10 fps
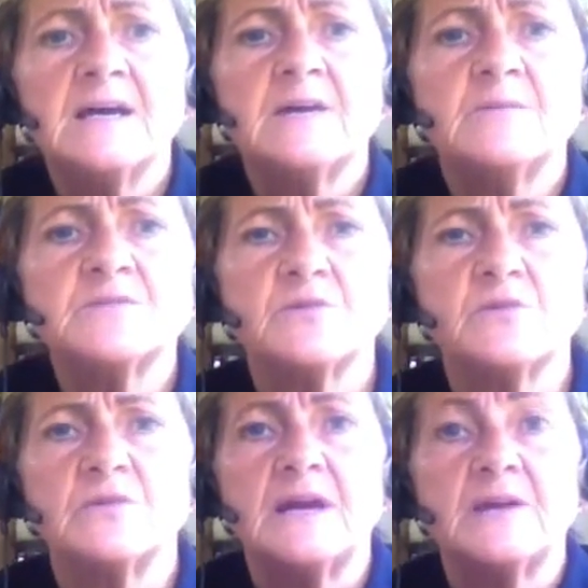
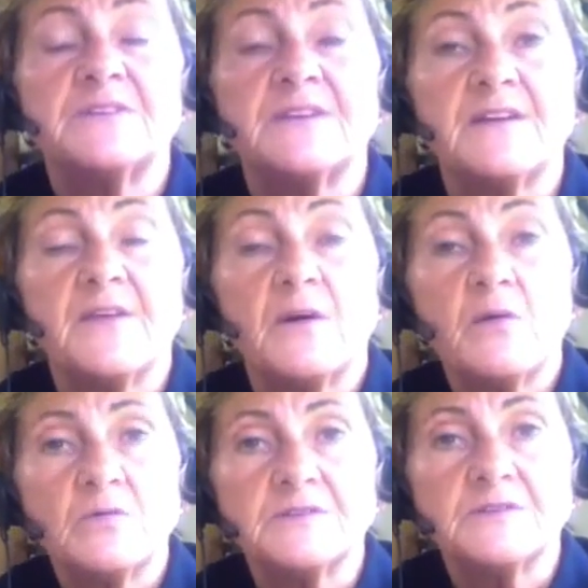So outside of the
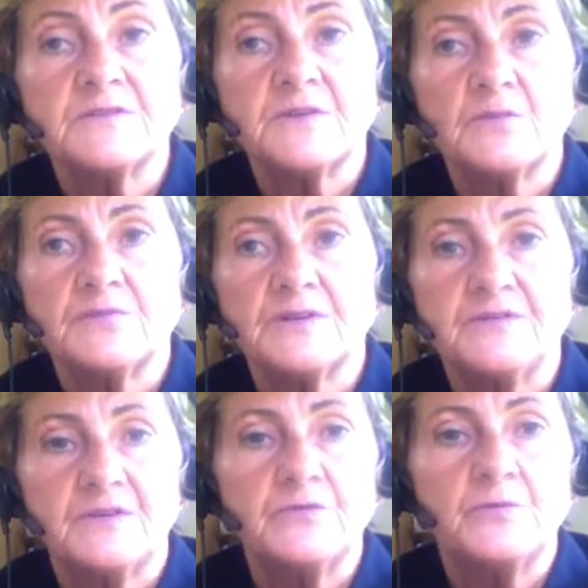homes, they feel pretty
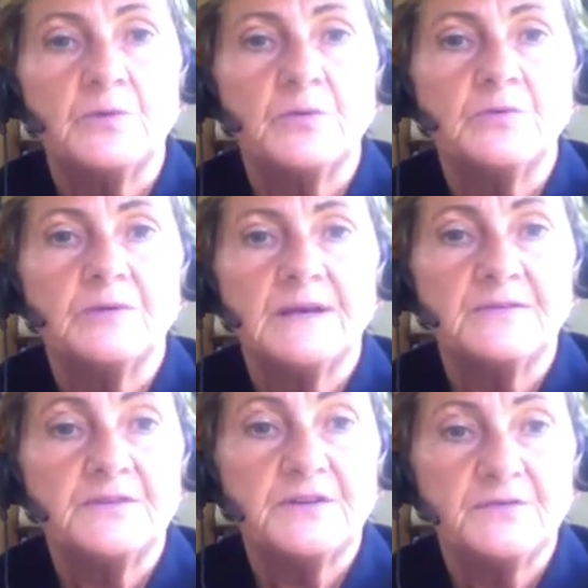vulnerable and
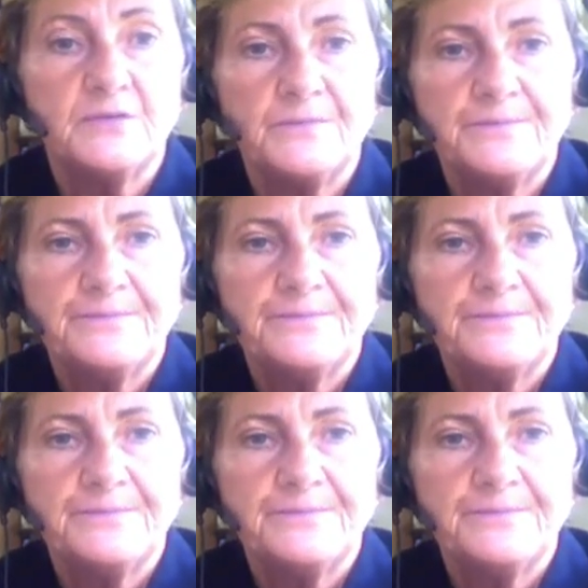fearful.